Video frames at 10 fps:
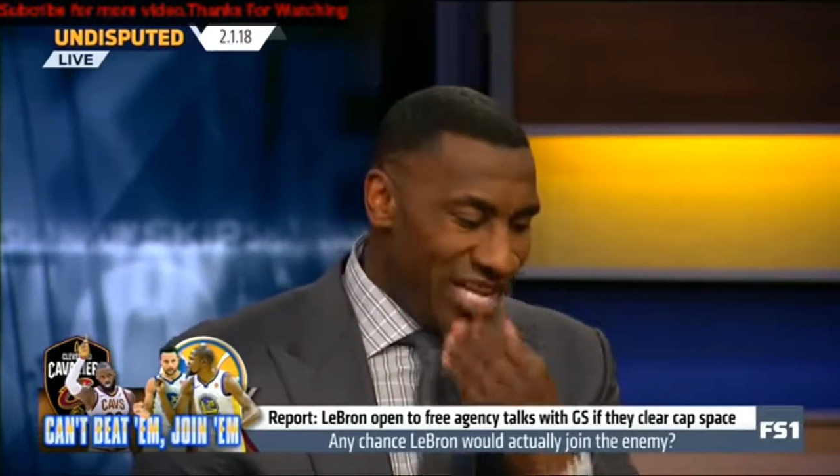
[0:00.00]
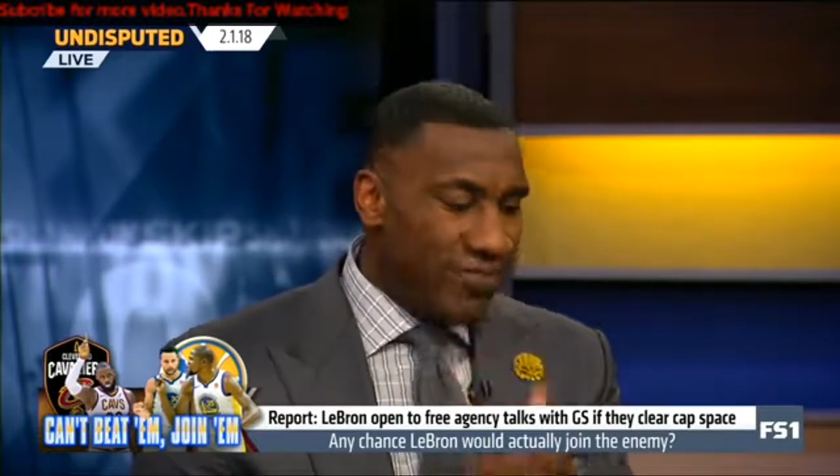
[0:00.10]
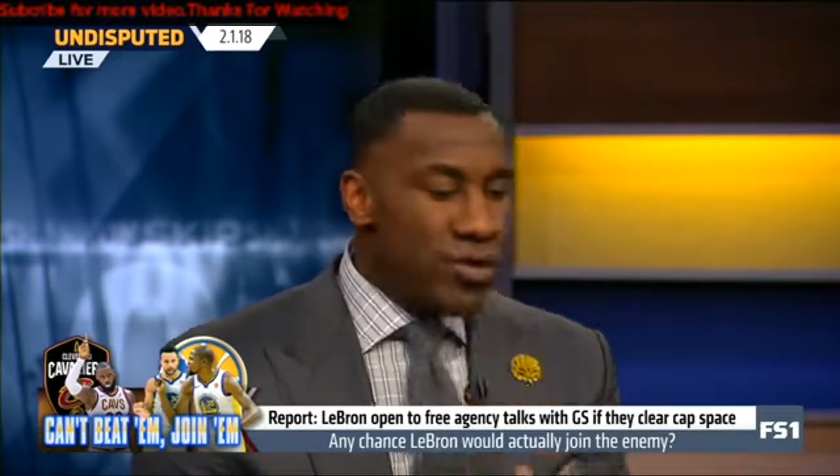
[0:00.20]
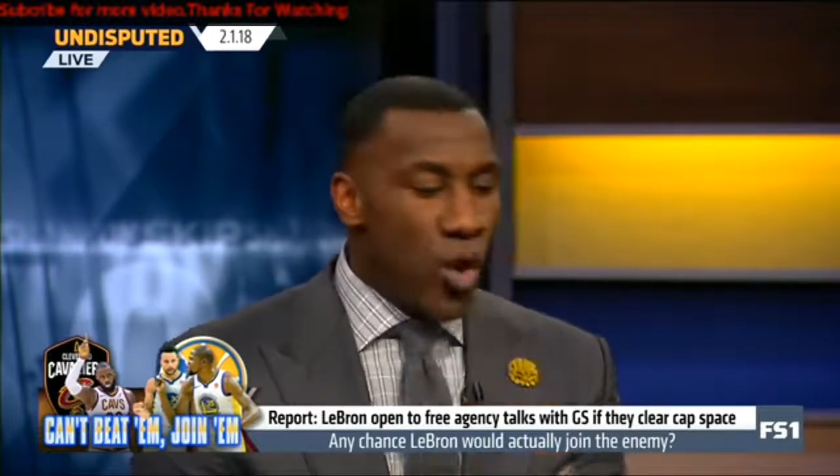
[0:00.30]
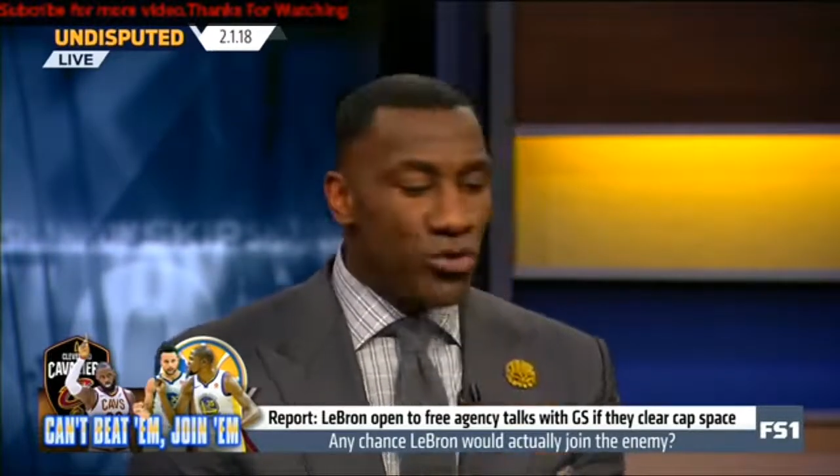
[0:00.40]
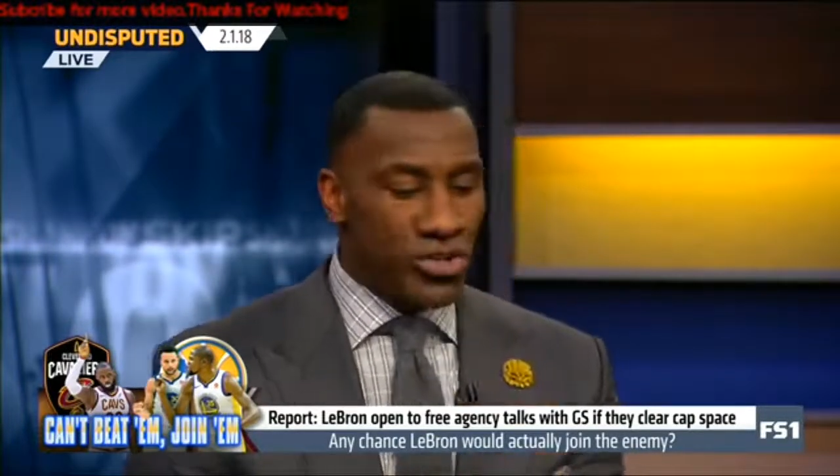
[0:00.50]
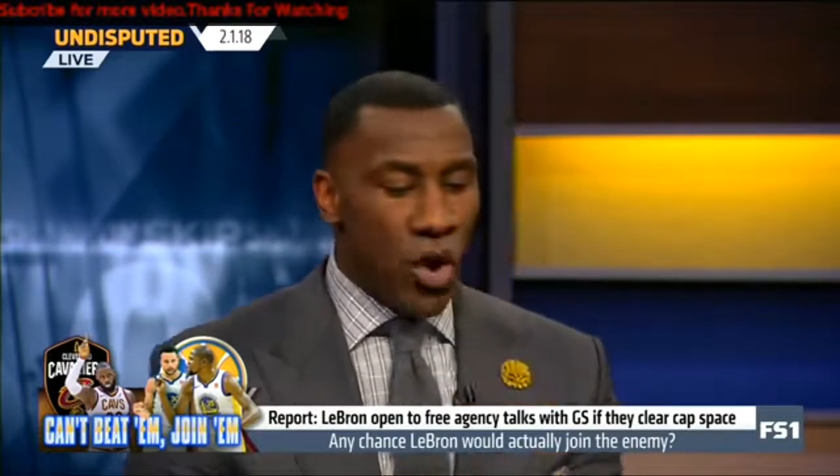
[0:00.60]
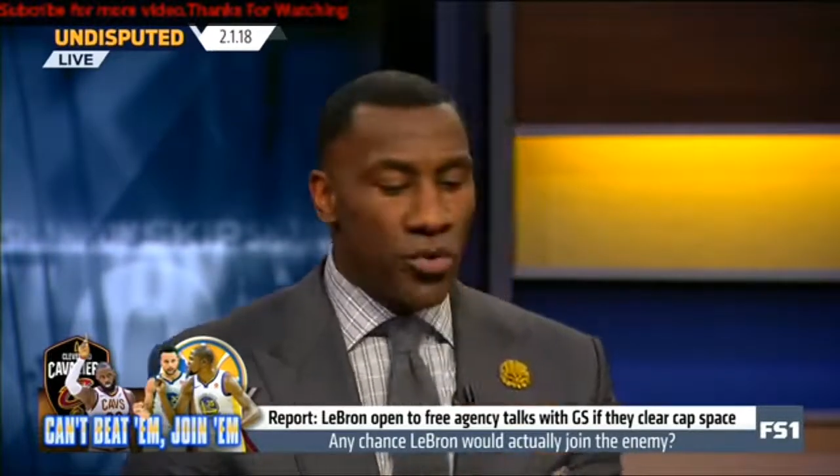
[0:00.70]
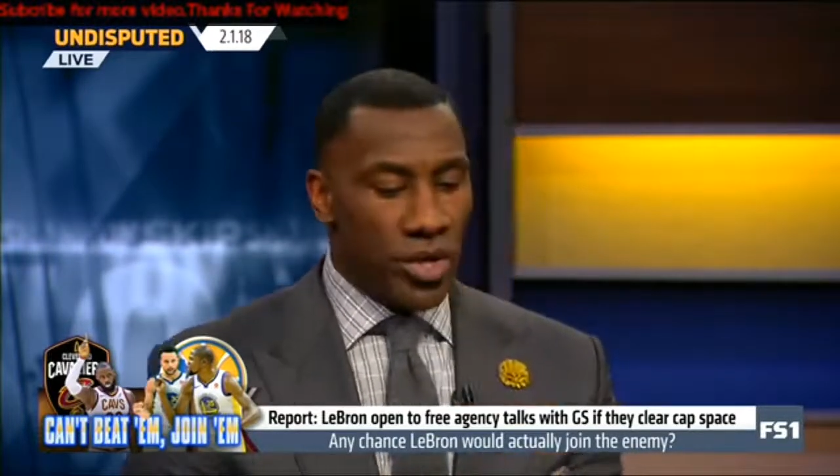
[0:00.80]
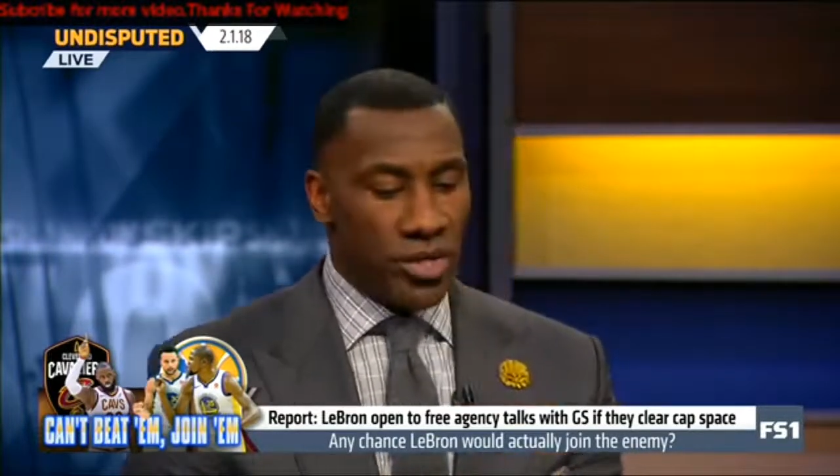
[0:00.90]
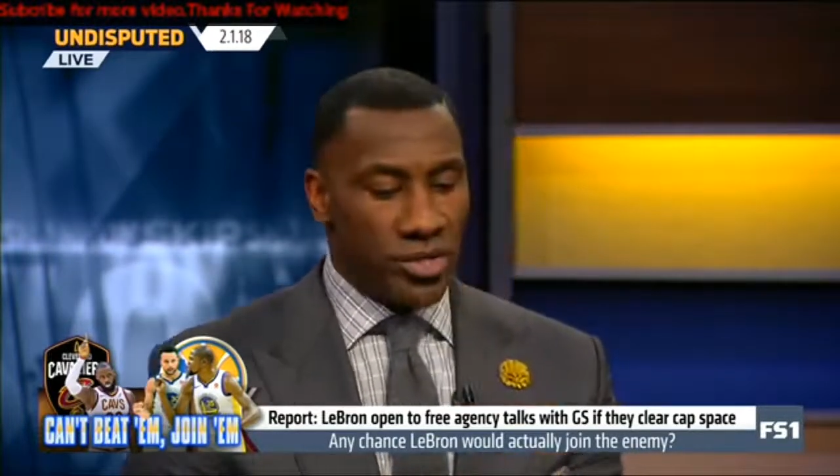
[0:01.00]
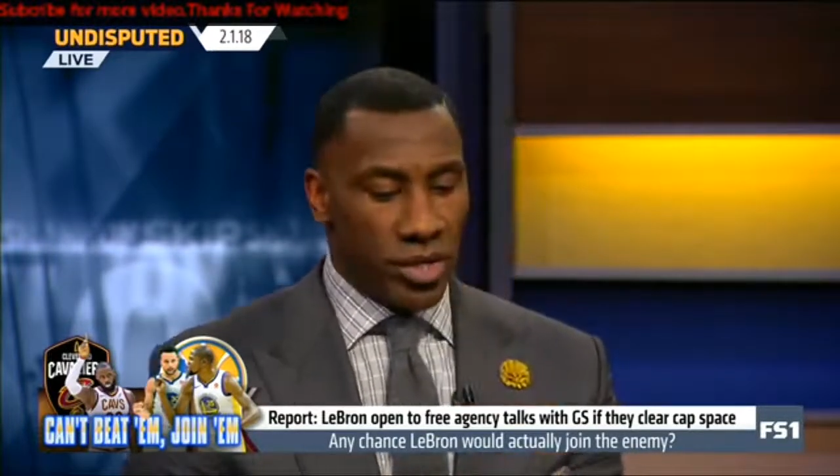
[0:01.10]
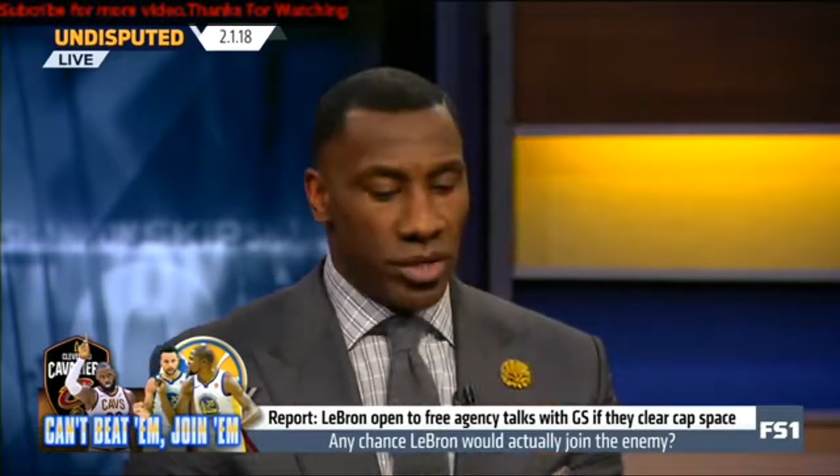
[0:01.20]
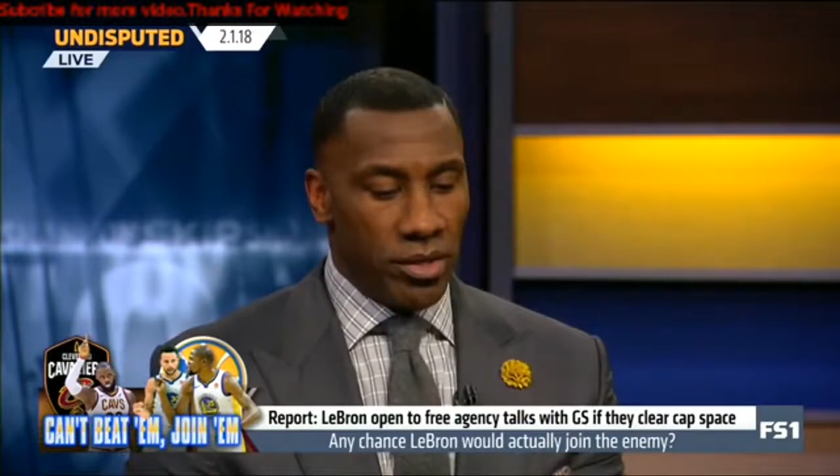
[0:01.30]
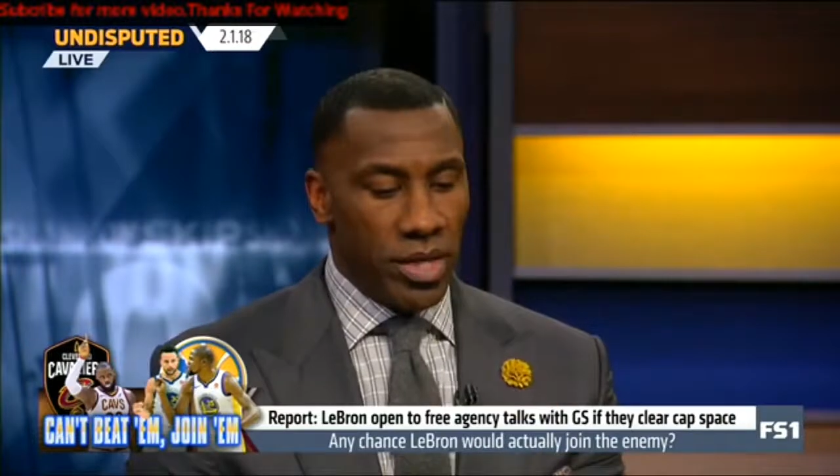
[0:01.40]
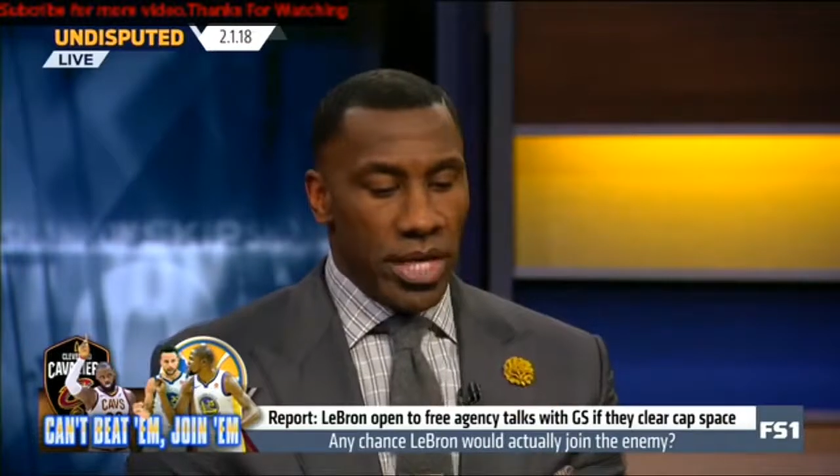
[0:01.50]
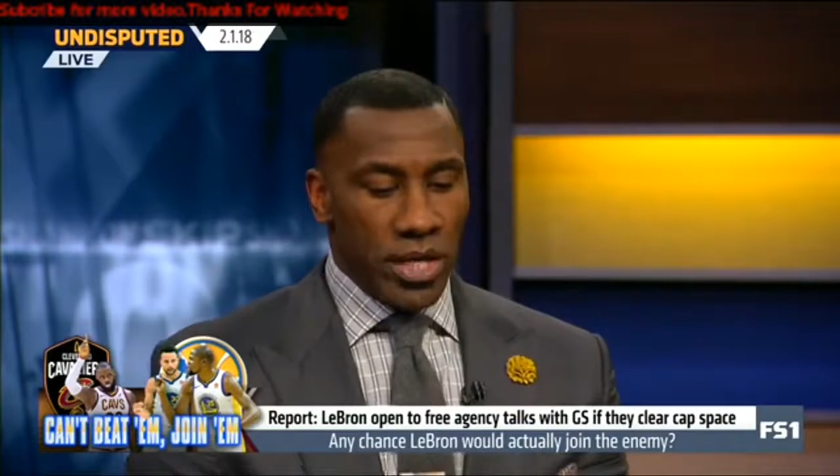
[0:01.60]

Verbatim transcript: leave no stone unturned